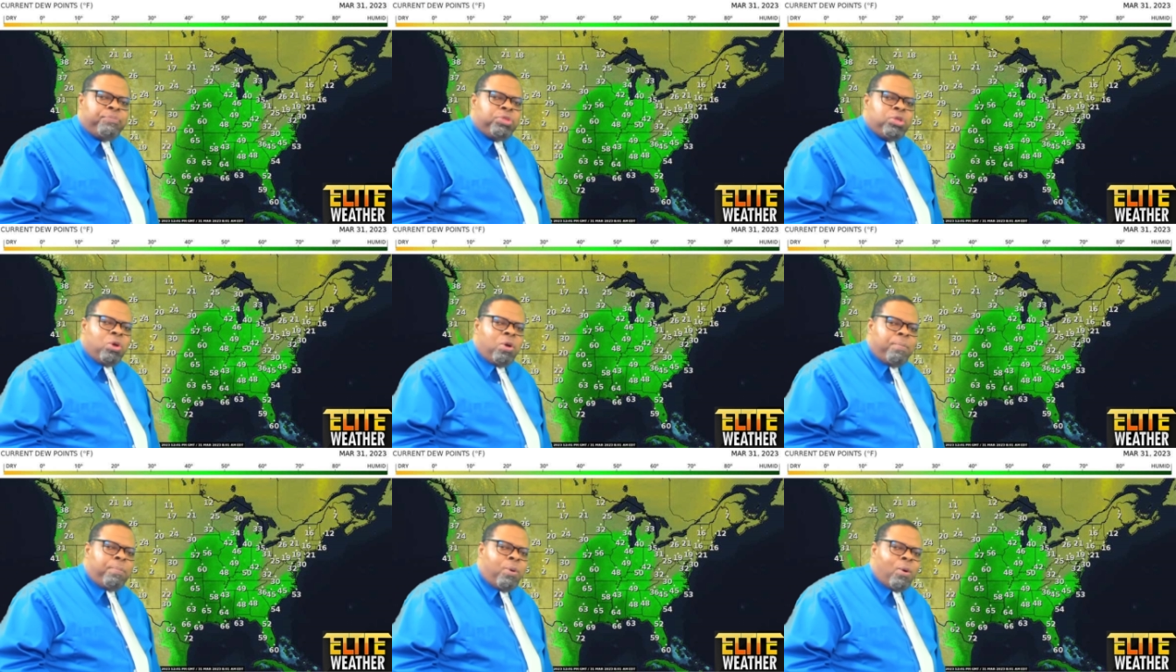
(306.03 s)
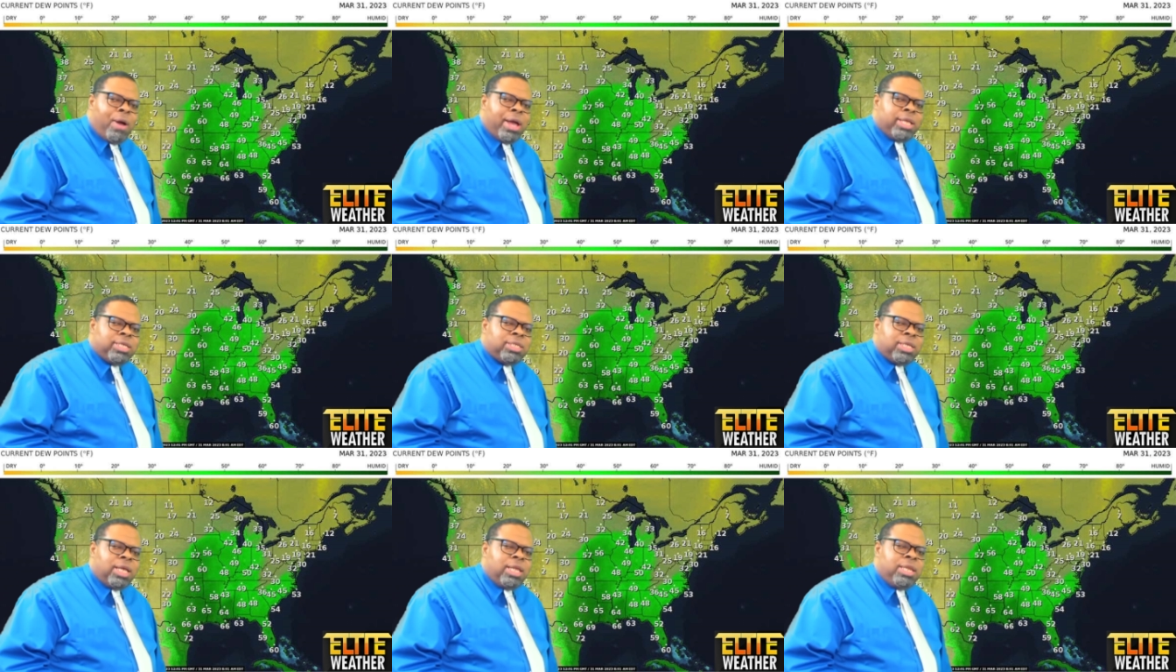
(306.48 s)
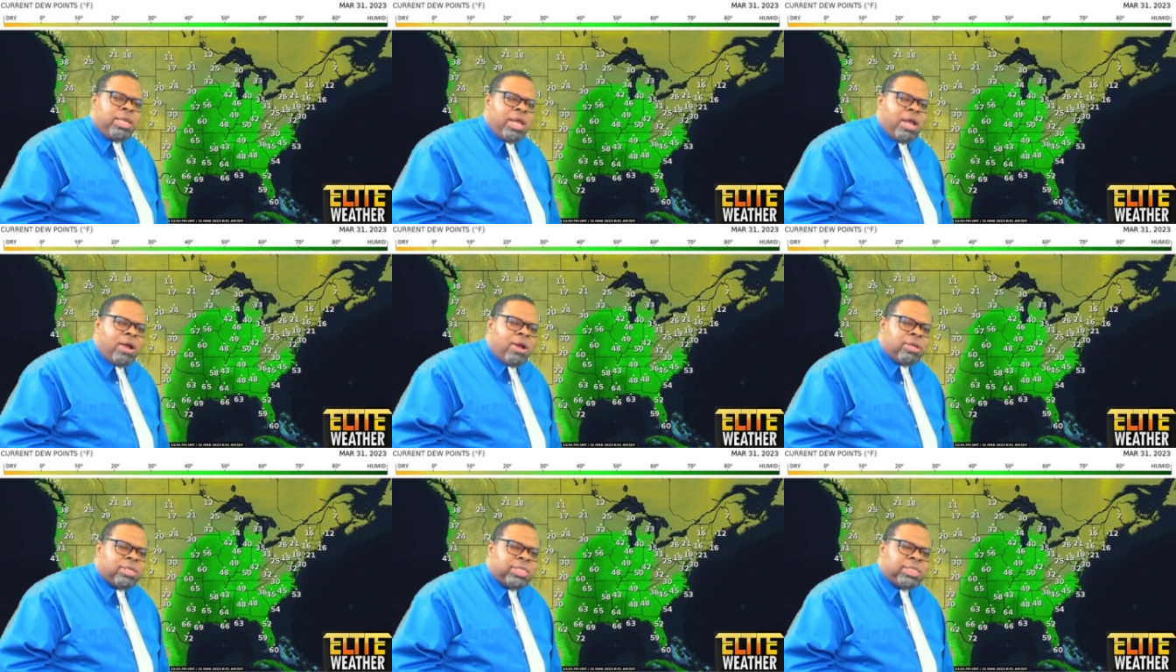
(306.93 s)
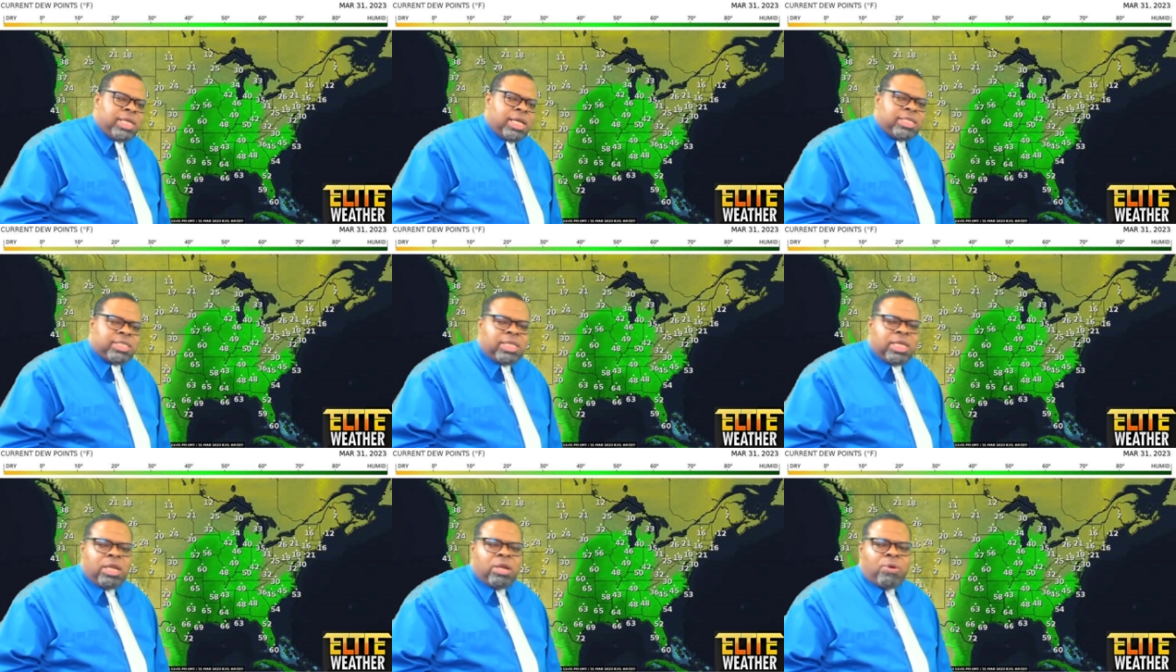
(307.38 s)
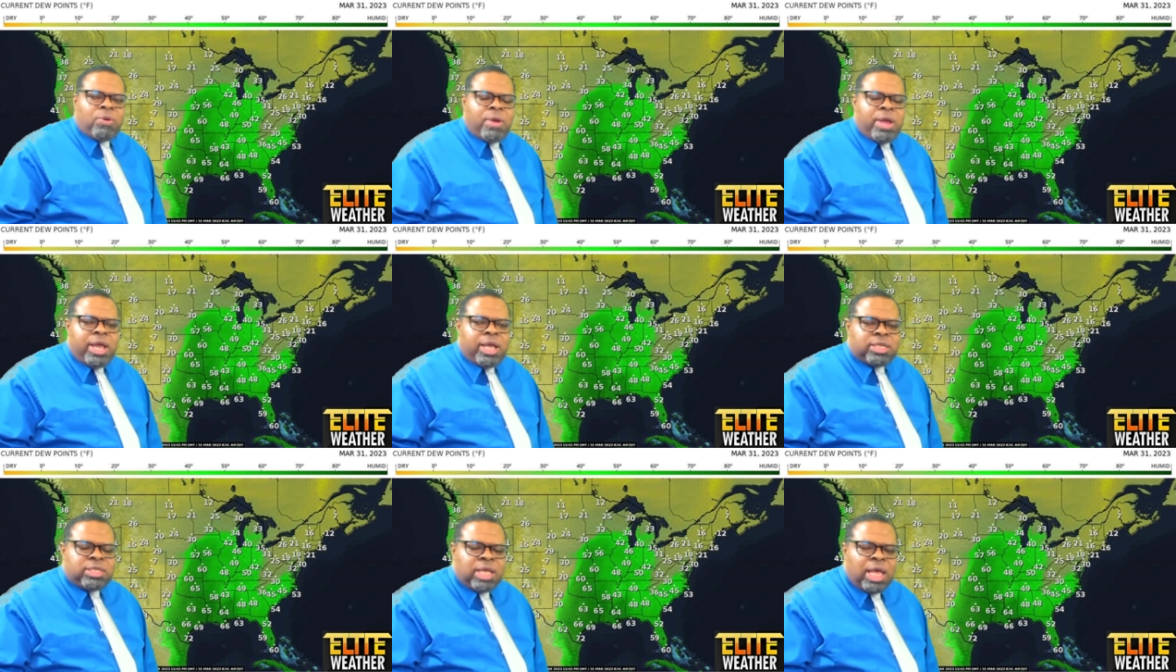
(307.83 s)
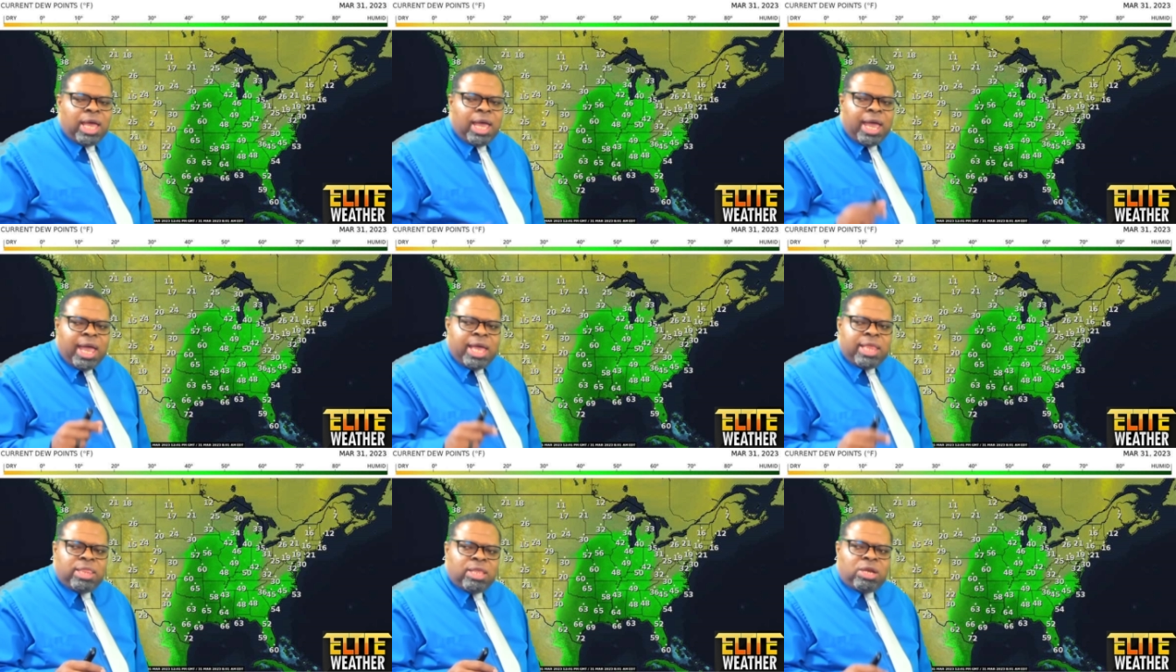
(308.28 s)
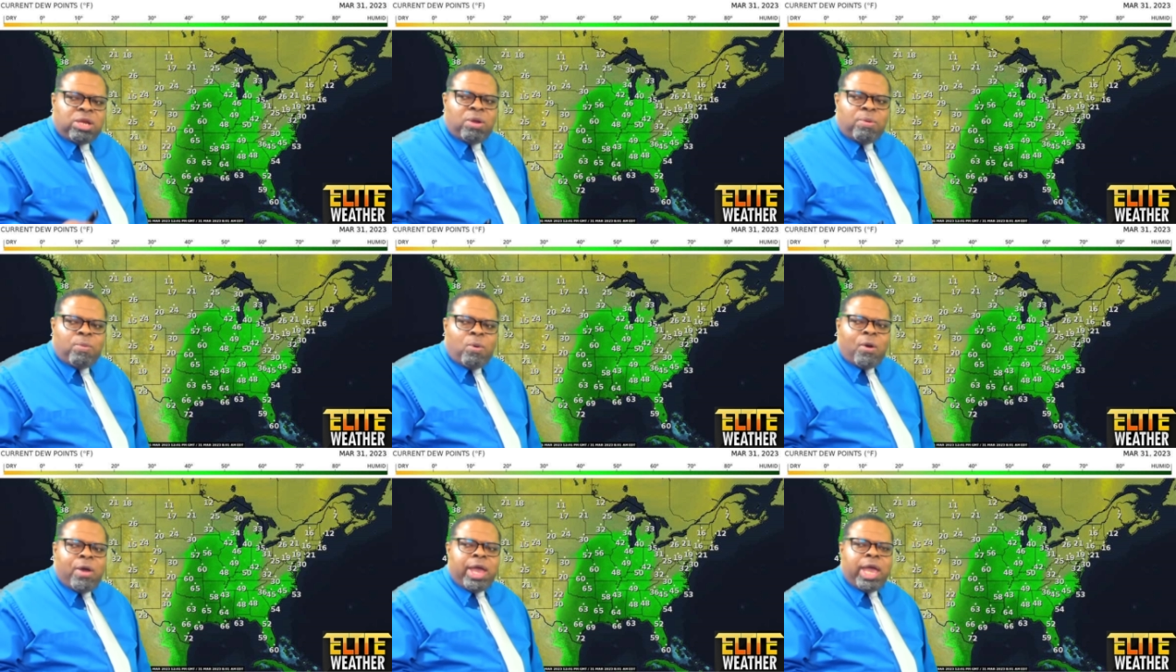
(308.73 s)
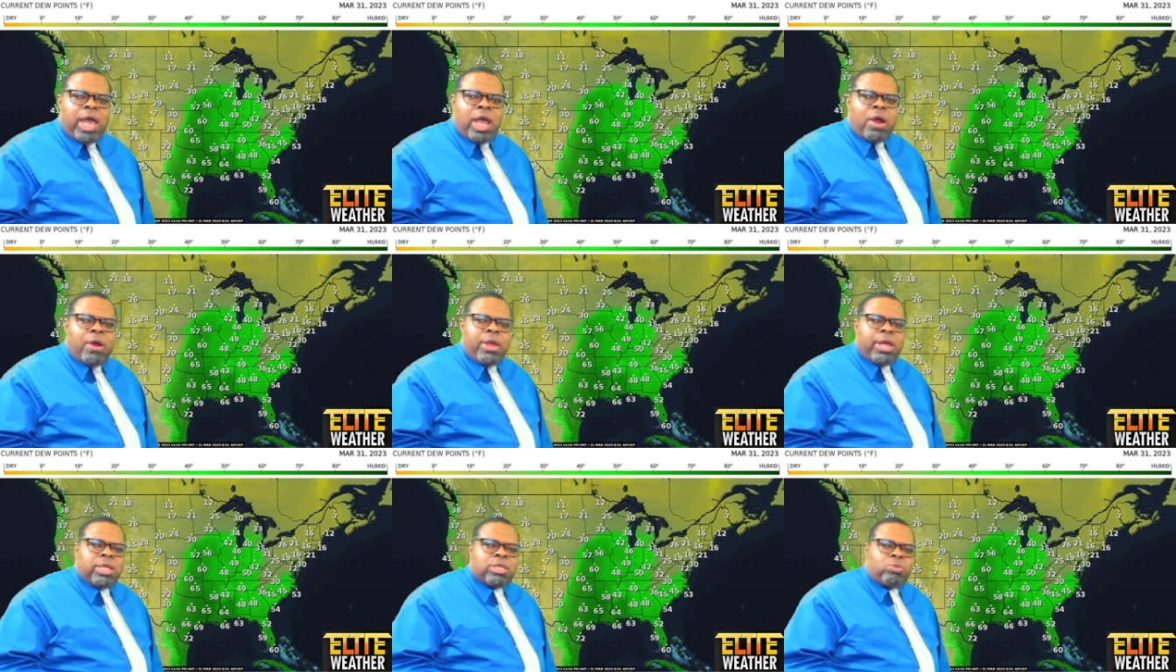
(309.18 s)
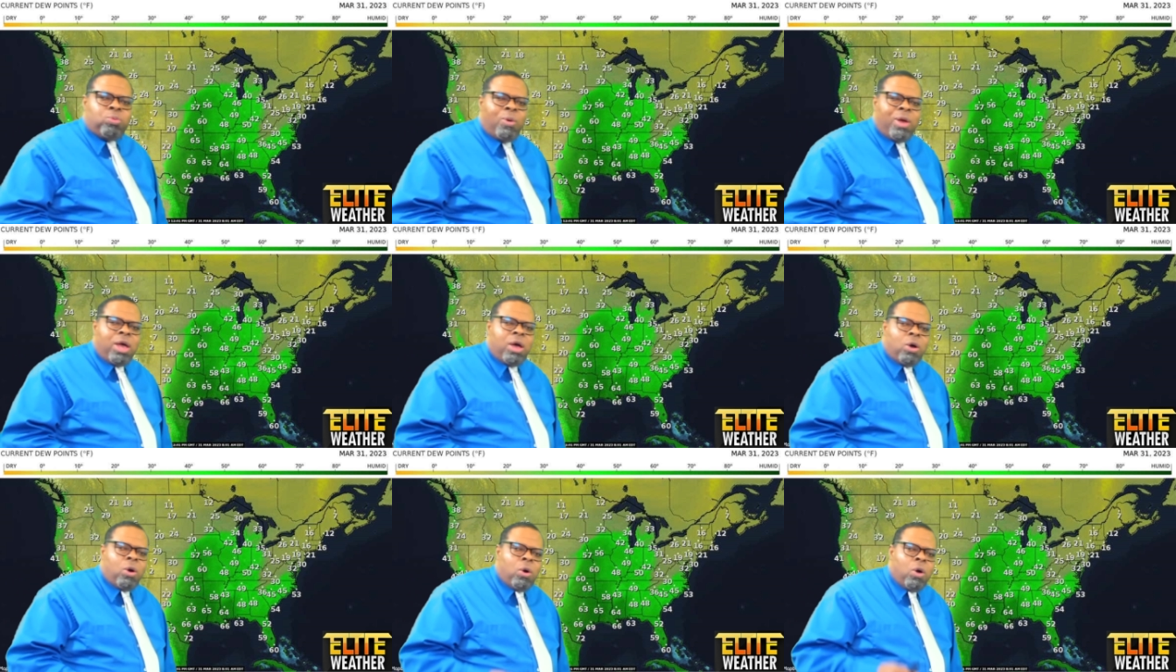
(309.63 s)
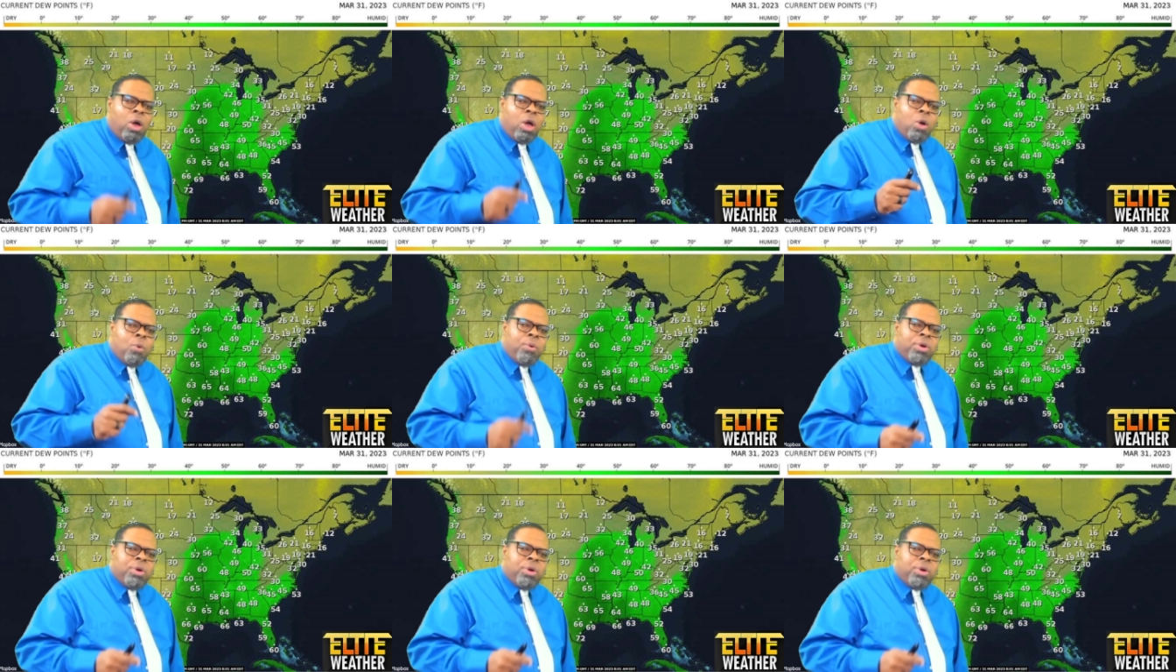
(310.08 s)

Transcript: dew points near 60 degrees in the Des Moines area as well,